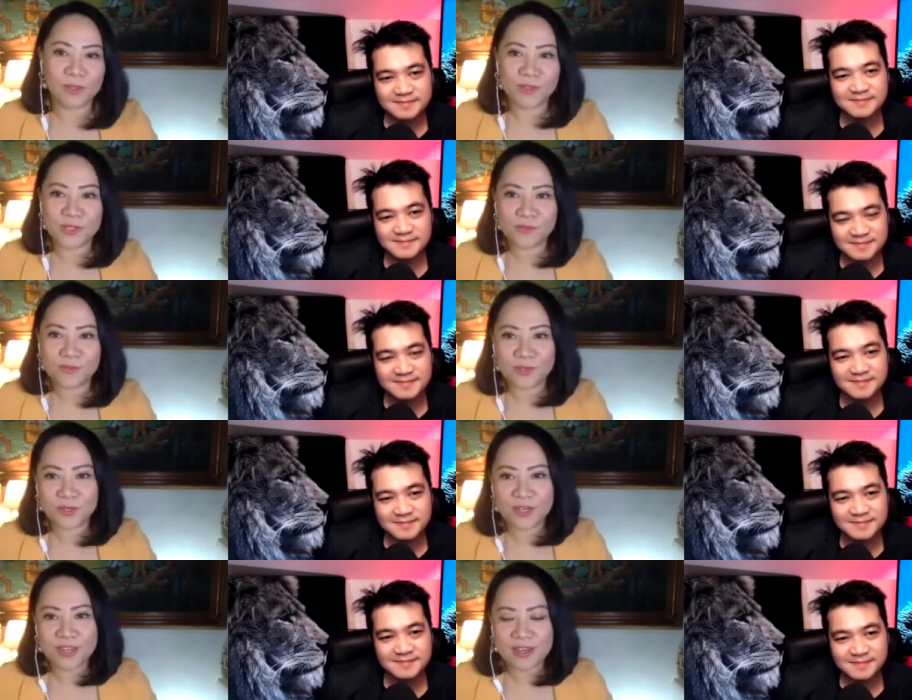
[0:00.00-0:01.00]
Speaker 1: also for
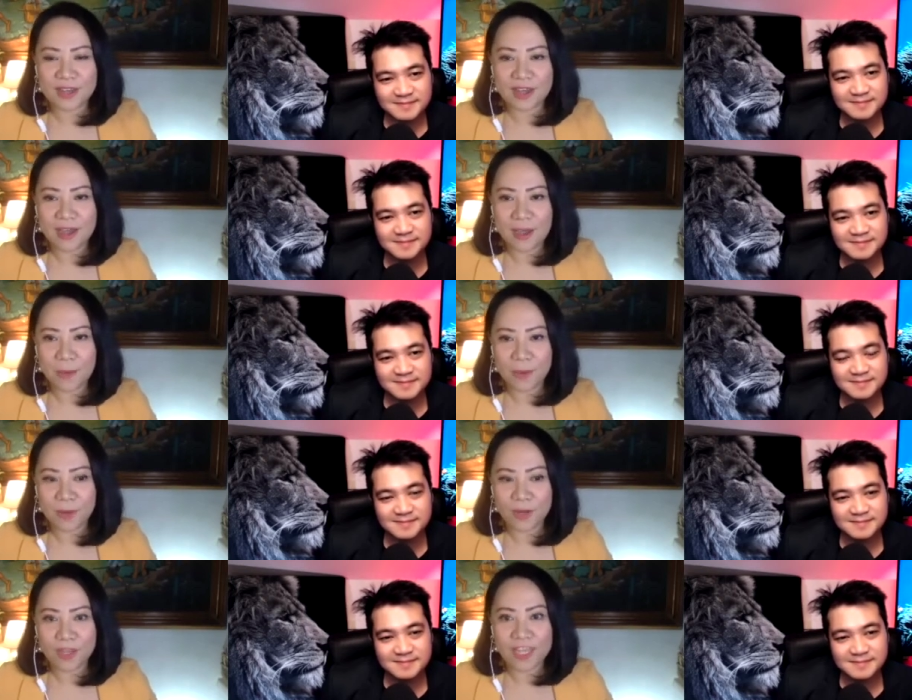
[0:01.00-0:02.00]
our
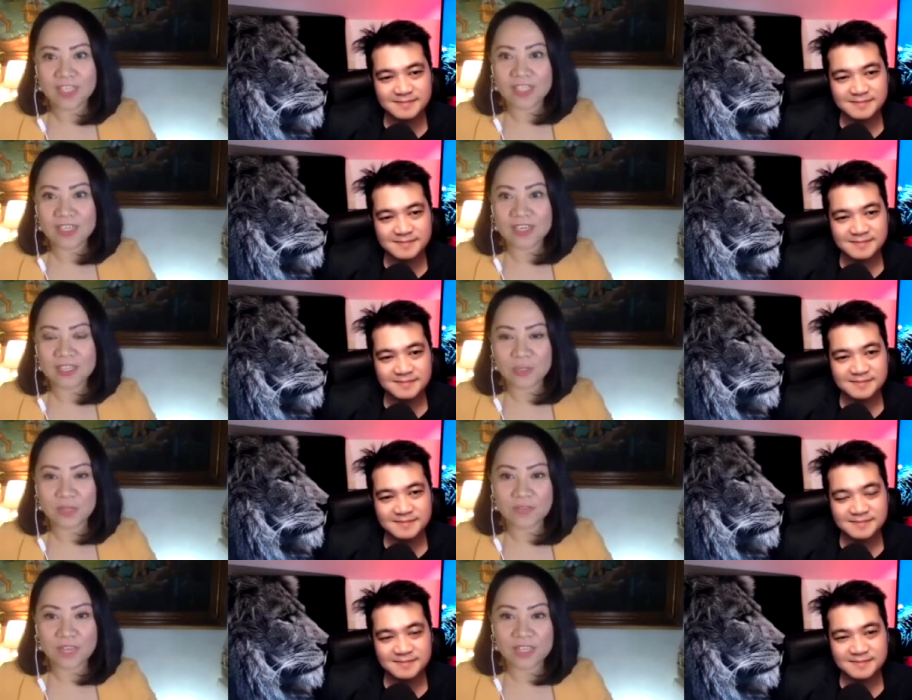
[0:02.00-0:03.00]
Asia 12
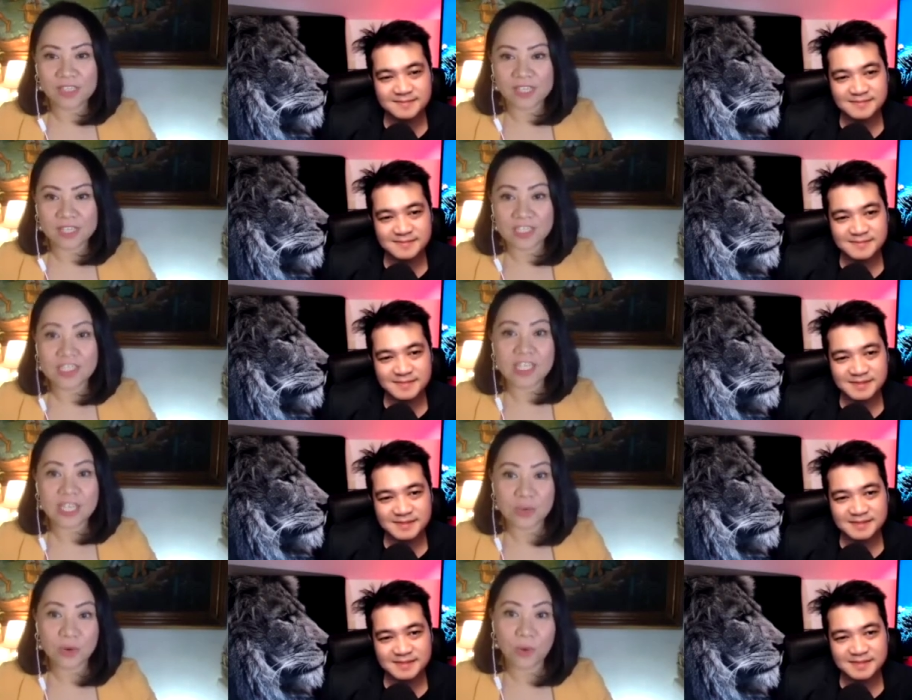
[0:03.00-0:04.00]
Asia CEO
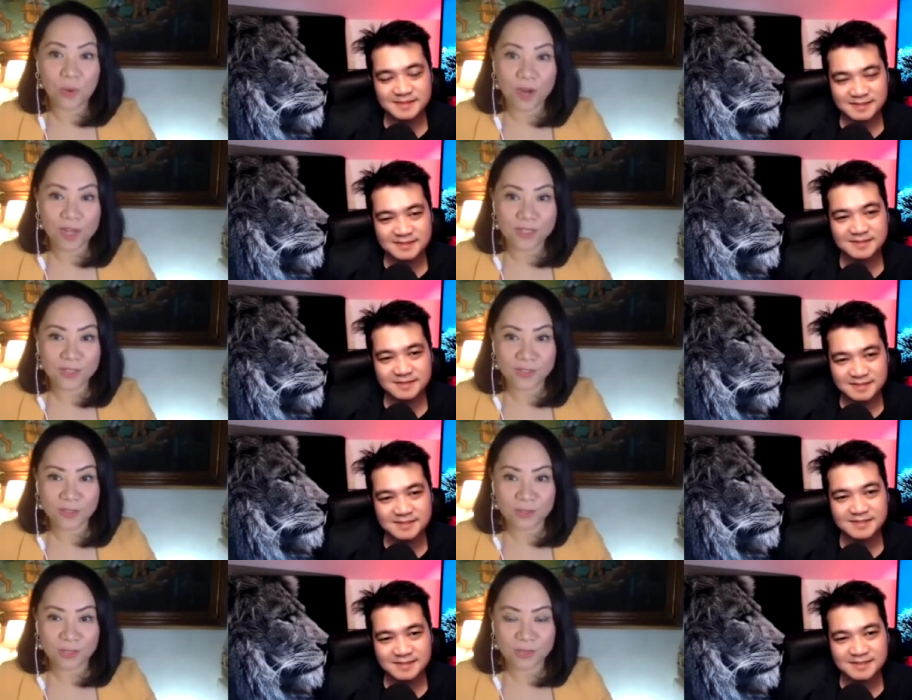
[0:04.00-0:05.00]
Awards in October
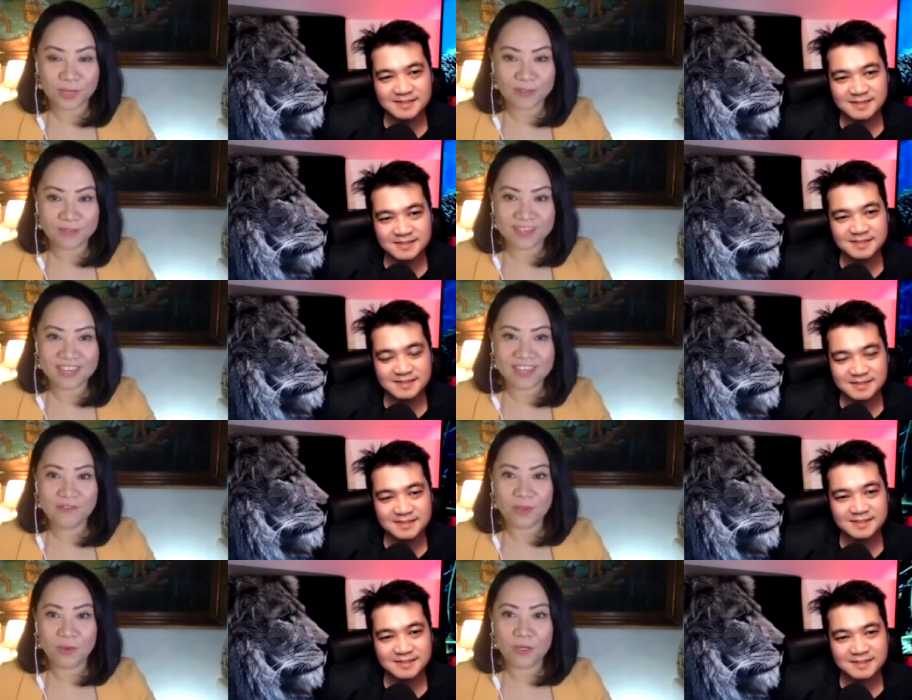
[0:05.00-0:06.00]
12. If you
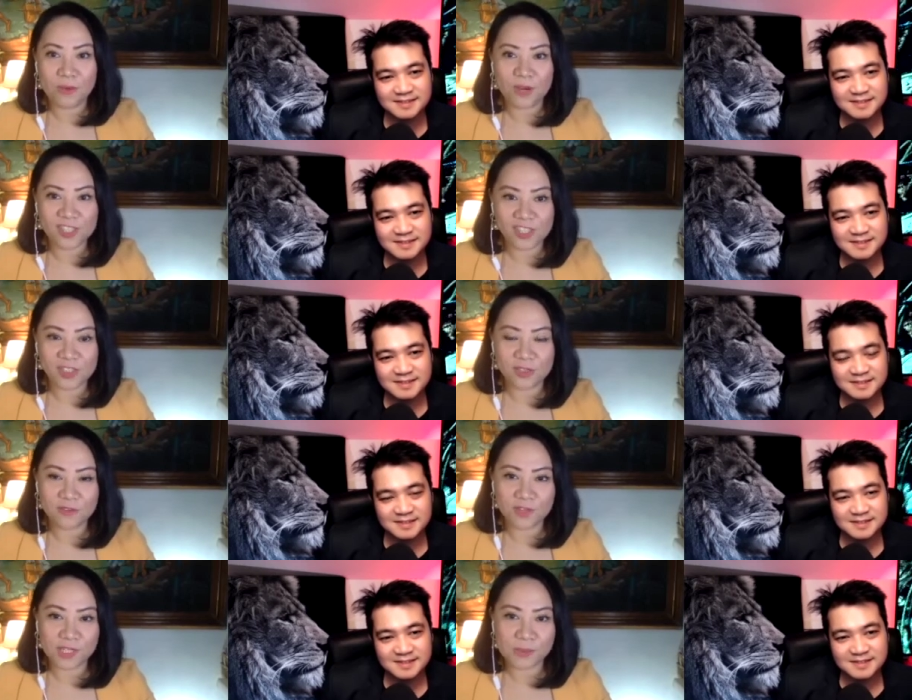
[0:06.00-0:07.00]
want to watch it on
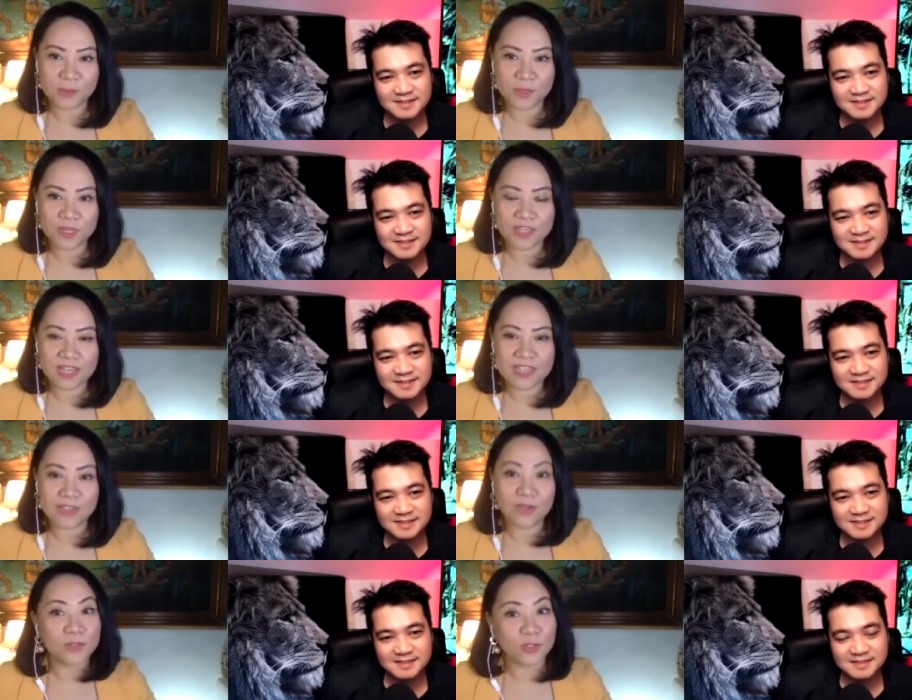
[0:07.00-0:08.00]
Facebook, that's on
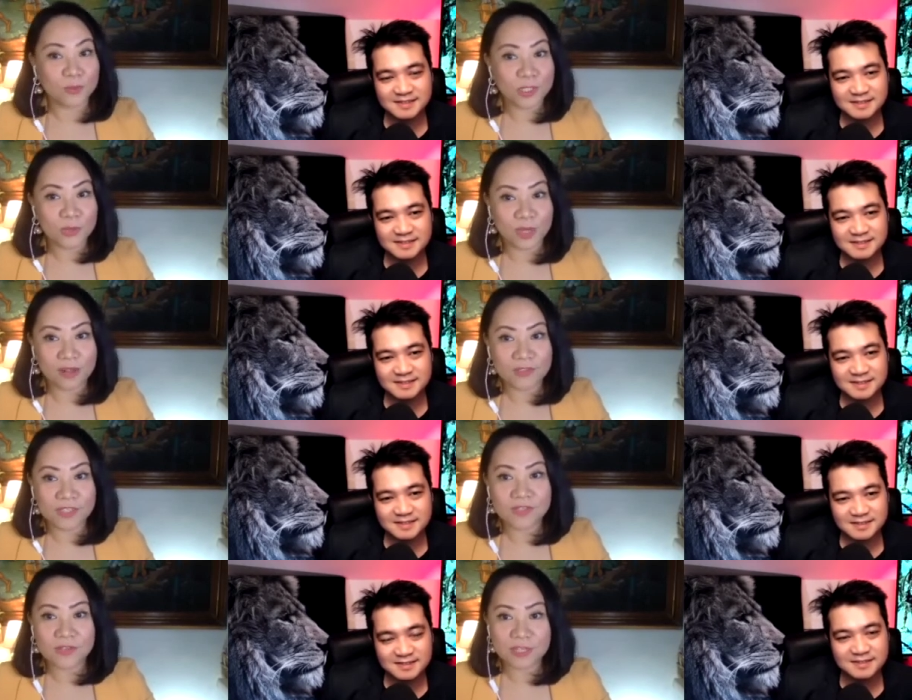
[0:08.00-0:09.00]
October 12,
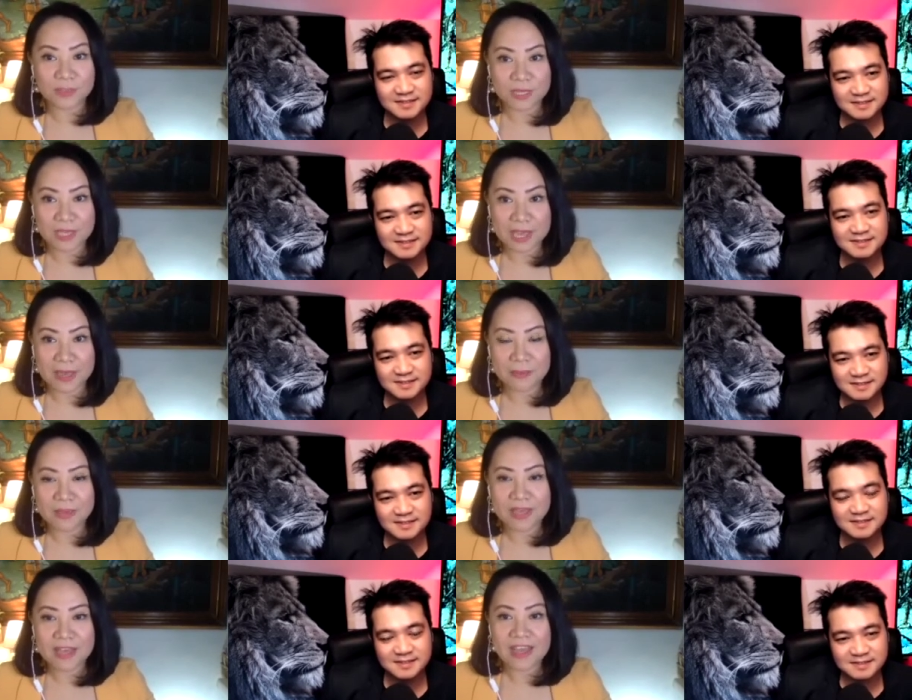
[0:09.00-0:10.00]
6.30 p.m.
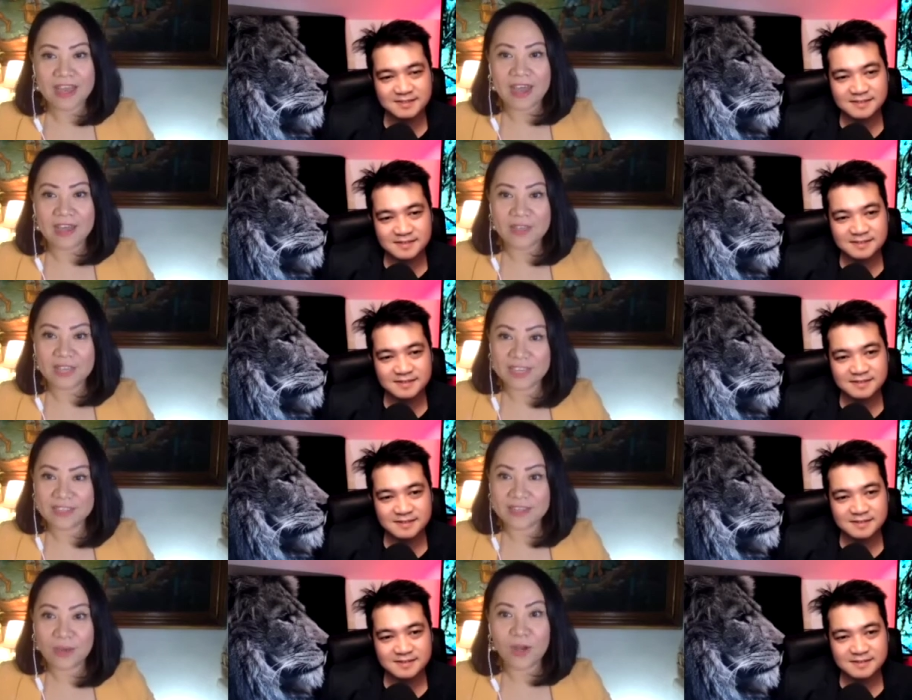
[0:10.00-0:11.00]
Uh, you can uh,
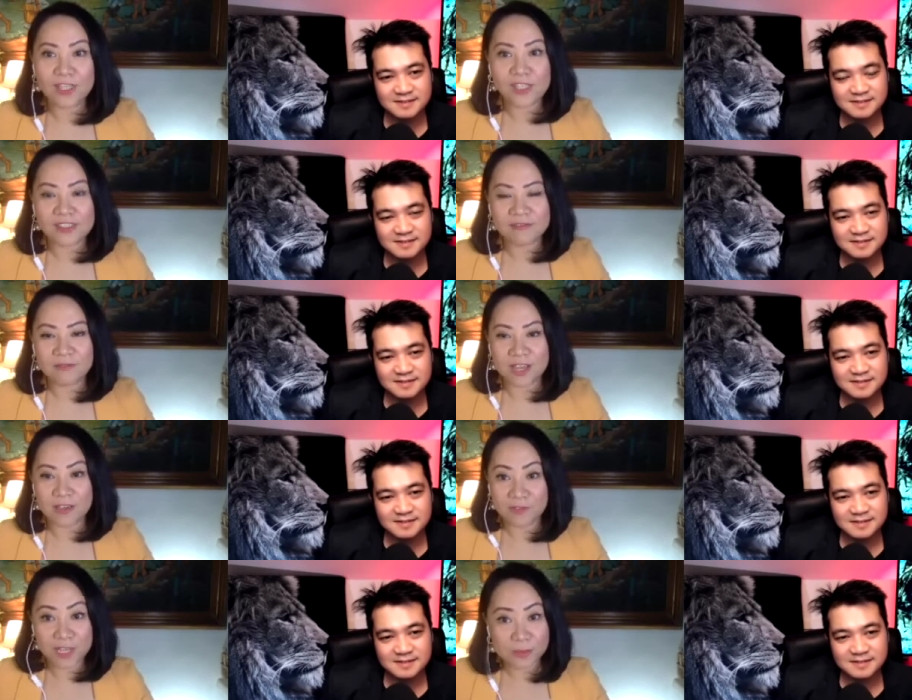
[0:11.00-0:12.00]
watch it via
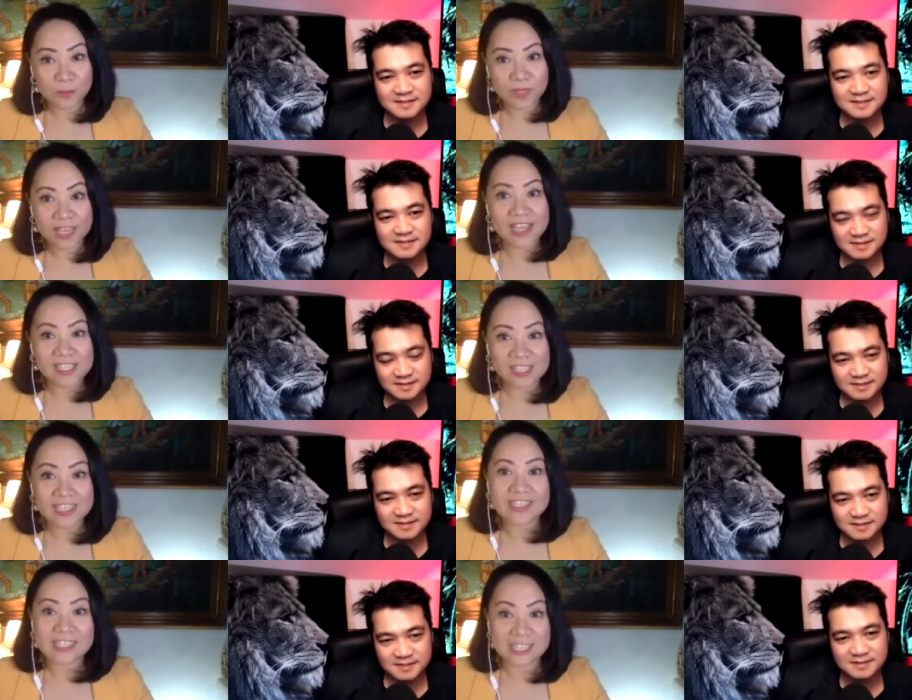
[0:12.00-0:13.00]
Facebook, Asia
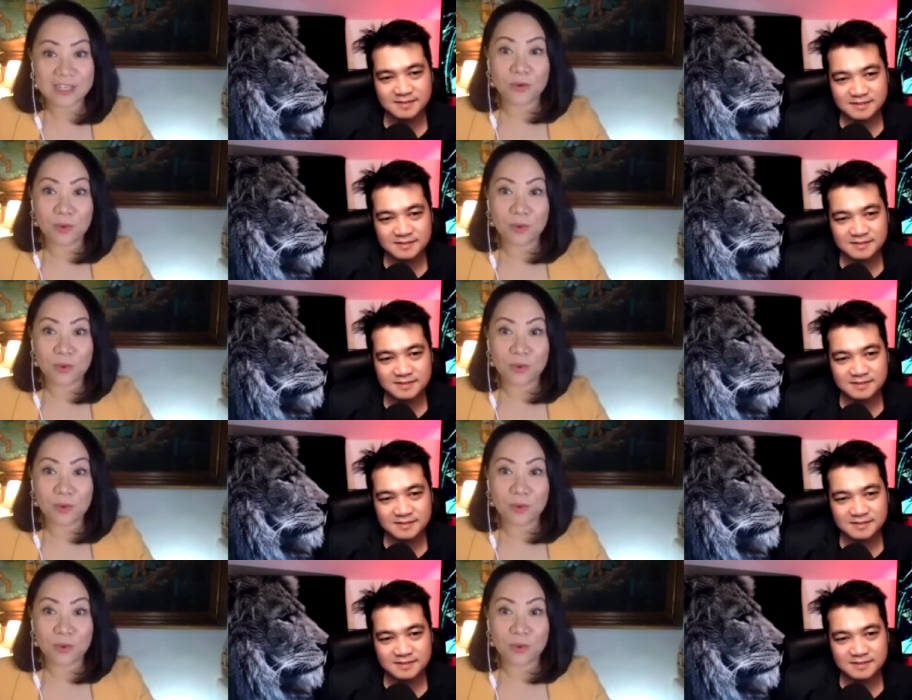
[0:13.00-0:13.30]
CEO